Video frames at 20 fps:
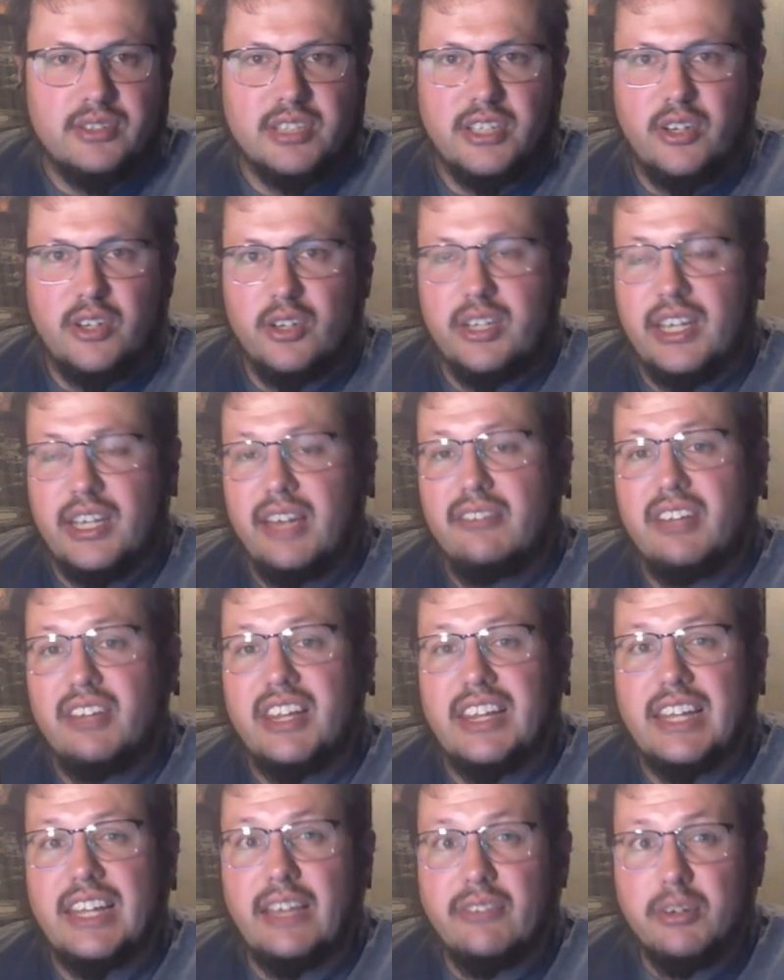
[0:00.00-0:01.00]
I currently have
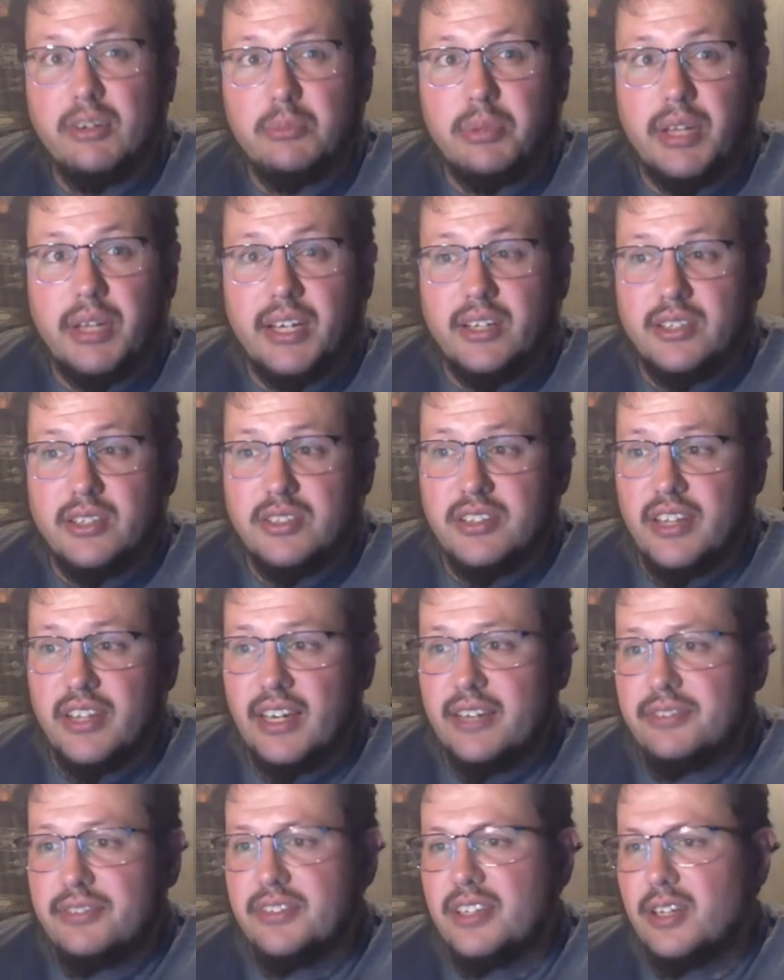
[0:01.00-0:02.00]
11 players left.